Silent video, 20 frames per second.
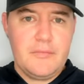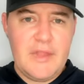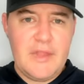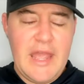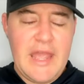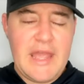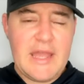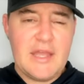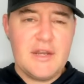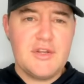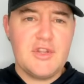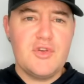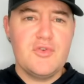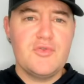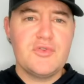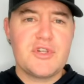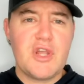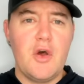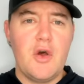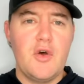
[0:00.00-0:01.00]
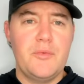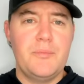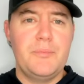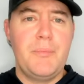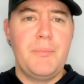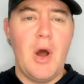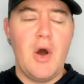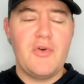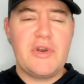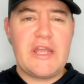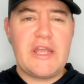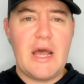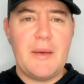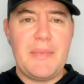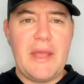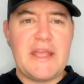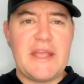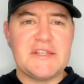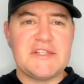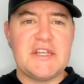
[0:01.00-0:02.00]
and use code
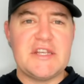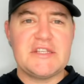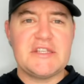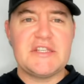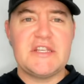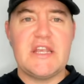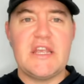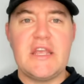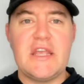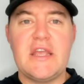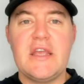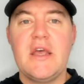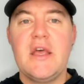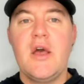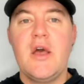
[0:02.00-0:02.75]
PONYUPACC